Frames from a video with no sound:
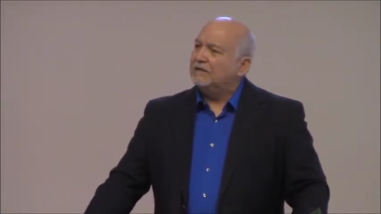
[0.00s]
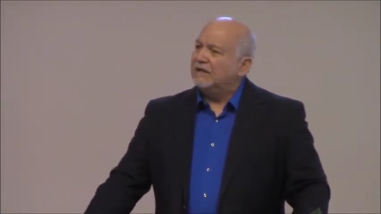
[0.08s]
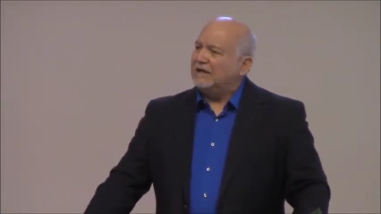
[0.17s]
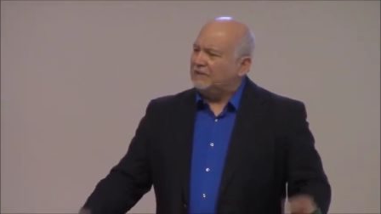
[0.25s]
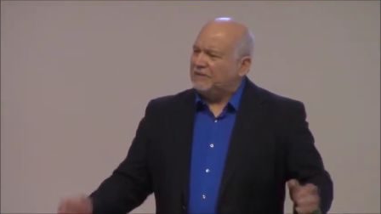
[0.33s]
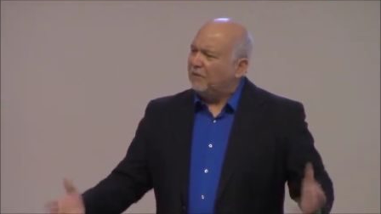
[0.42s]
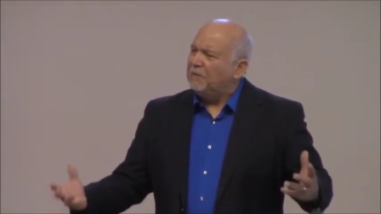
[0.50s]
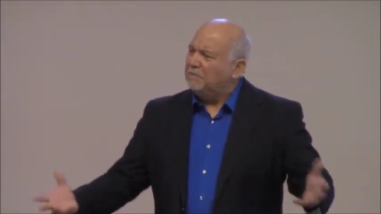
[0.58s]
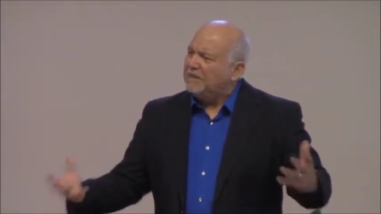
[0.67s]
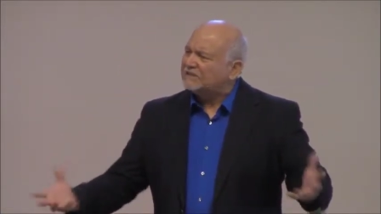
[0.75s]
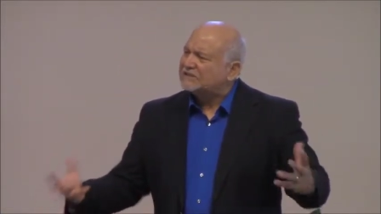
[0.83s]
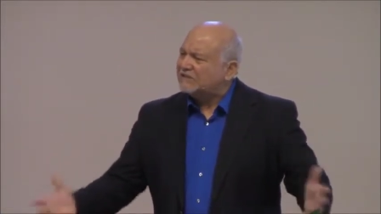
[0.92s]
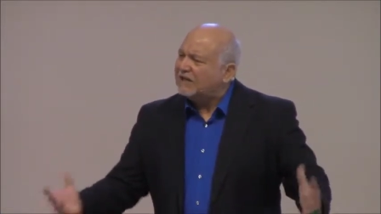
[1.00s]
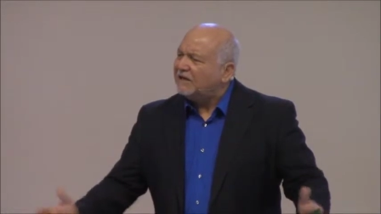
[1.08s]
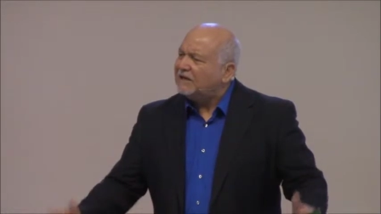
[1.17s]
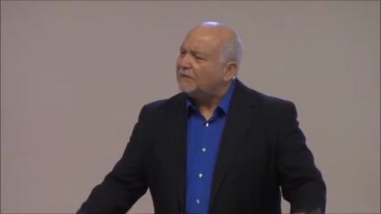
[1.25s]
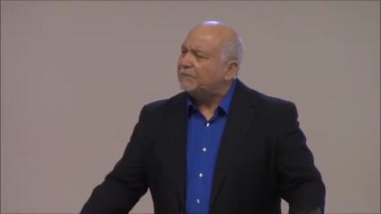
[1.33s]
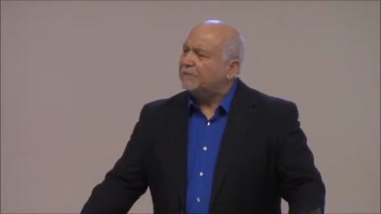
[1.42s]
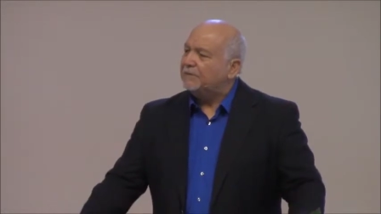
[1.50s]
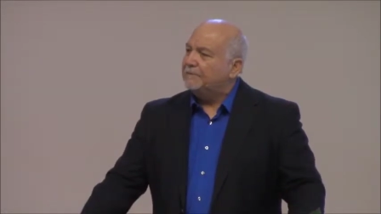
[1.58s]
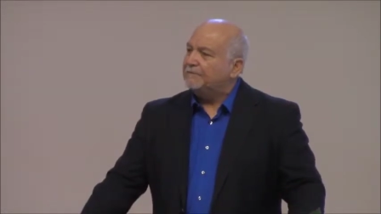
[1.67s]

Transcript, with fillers: And they're all messed up.